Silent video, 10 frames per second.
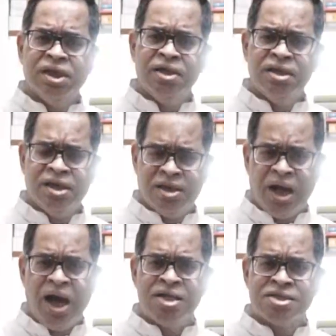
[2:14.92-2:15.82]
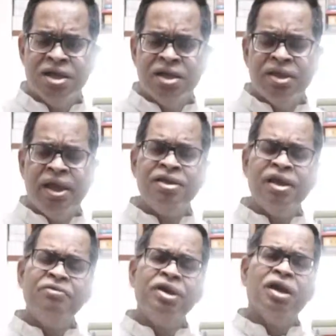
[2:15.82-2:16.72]
in the class, then
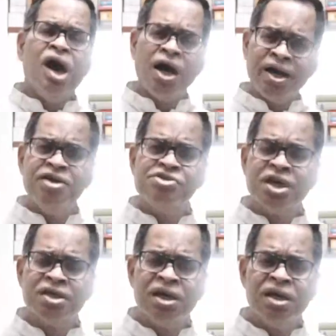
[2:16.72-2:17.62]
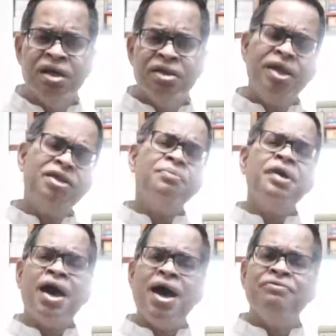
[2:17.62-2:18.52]
they will hug each other, then they
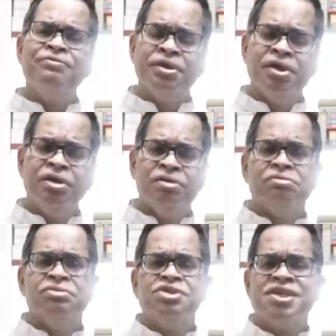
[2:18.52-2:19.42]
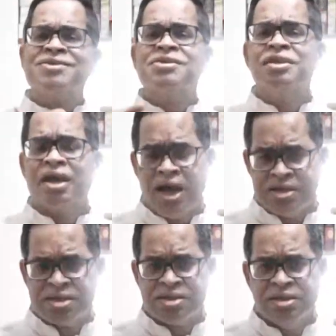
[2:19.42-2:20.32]
may have sex in the
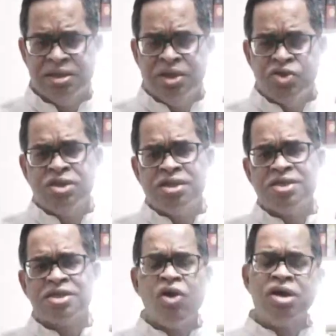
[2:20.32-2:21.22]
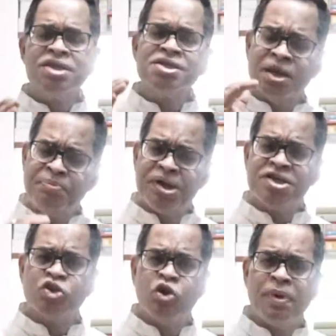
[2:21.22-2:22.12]
class. So this is called the
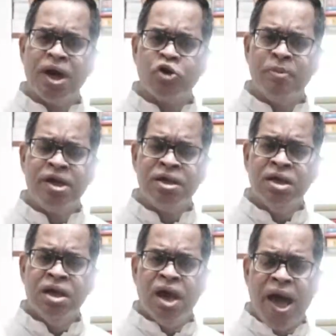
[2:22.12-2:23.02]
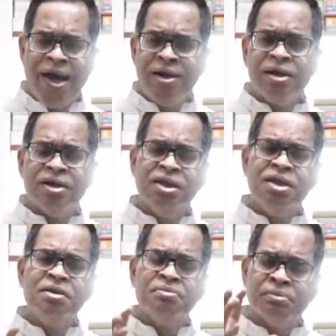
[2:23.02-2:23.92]
slippery slope argument and
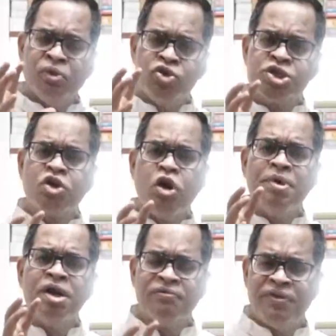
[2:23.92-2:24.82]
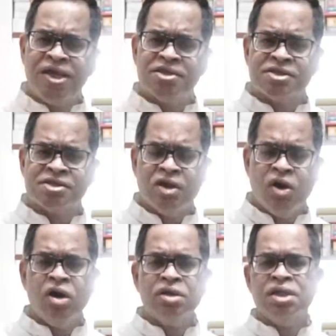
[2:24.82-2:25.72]
the most common defense
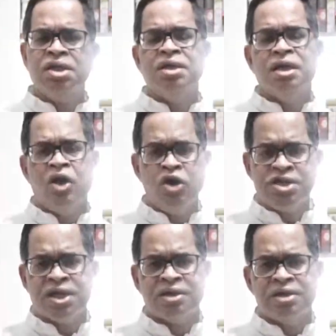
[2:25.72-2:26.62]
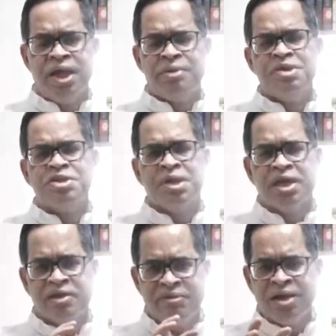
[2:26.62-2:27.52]
or the logic that must be
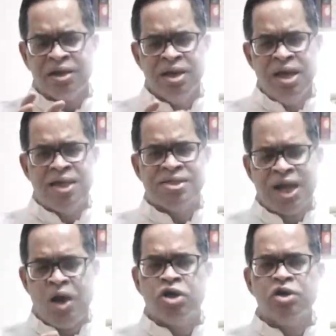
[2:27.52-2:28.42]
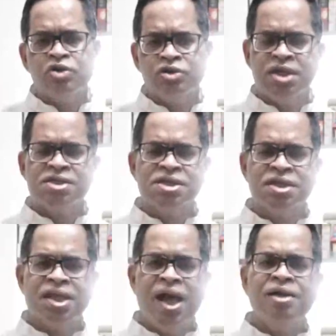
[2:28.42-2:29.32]
given as a counter to this
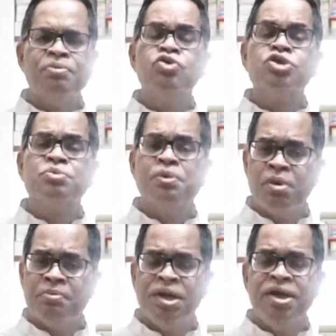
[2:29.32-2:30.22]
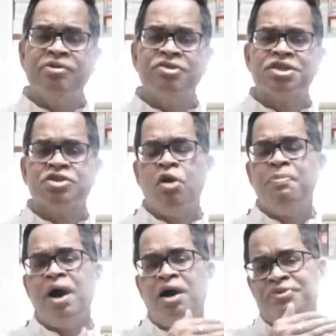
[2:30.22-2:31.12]
is that most probably it will
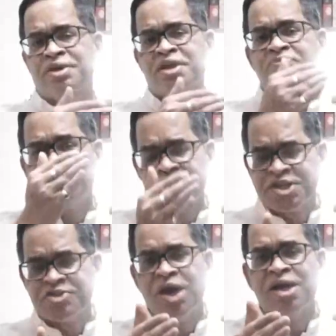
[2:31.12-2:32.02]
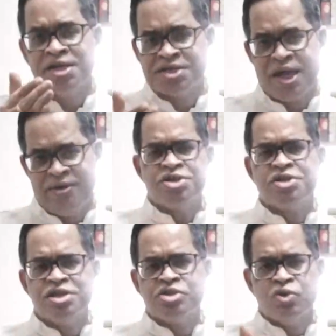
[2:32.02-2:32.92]
stop after the first one itself.
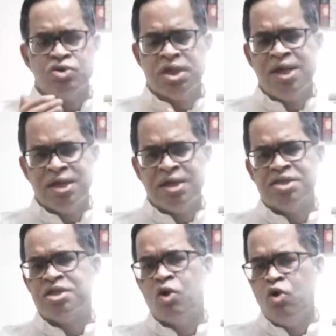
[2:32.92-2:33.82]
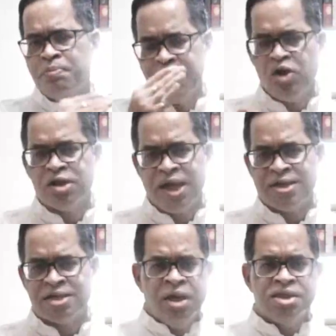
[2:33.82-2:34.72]
History shows that it doesn't go beyond
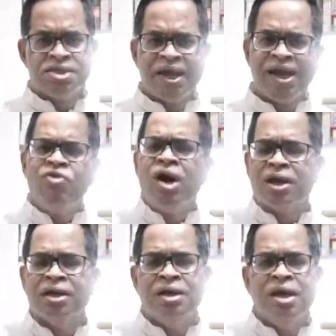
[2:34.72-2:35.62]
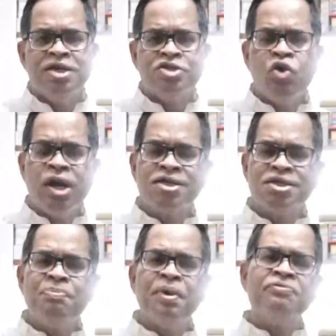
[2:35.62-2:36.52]
that. The second one is known as
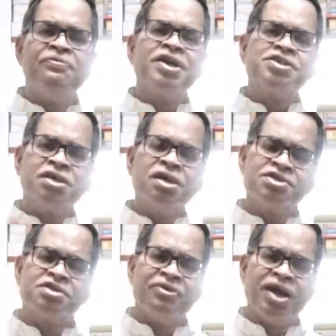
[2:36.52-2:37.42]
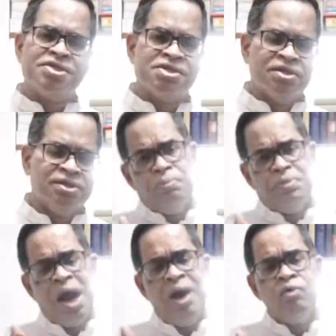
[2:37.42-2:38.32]
the perfectionist fallacy.
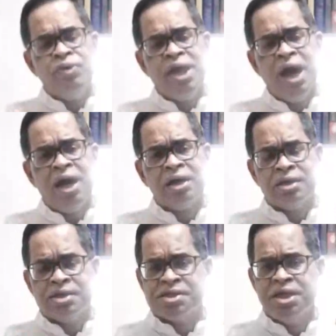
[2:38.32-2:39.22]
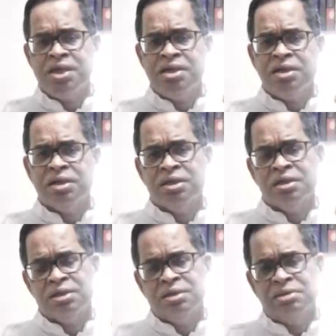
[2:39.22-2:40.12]
Now we are seeing uh,